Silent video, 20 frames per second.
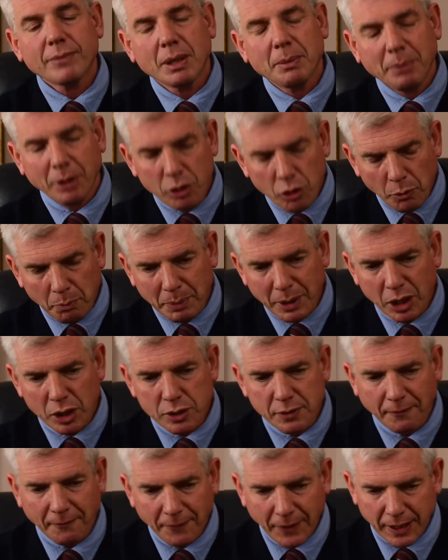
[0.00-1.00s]
Padre Pio's
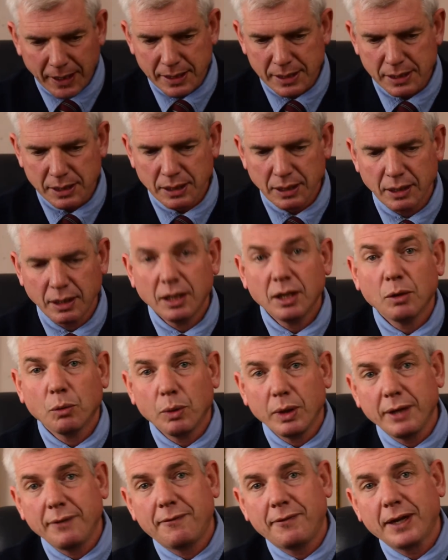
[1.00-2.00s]
face would
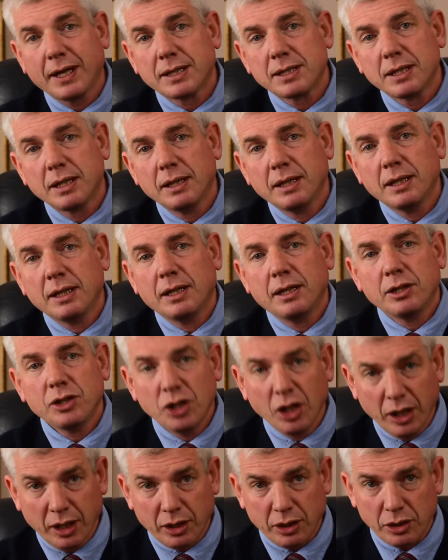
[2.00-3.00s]
in fact
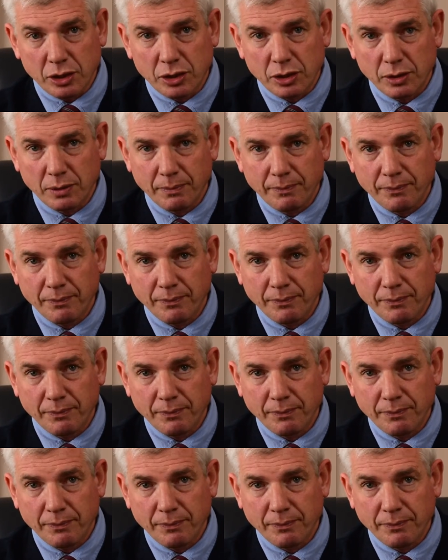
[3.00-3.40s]
change.